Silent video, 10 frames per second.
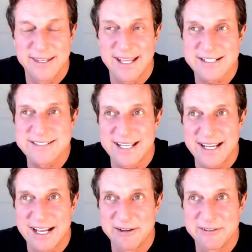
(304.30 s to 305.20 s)
next
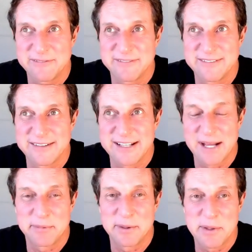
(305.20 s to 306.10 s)
day i
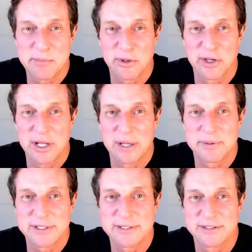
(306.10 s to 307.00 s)
happened to be pulling up
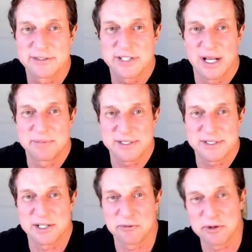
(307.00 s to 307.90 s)
into the shopping
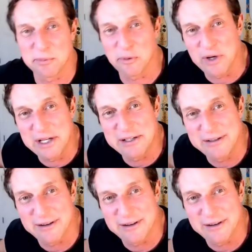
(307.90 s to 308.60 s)
center where the marine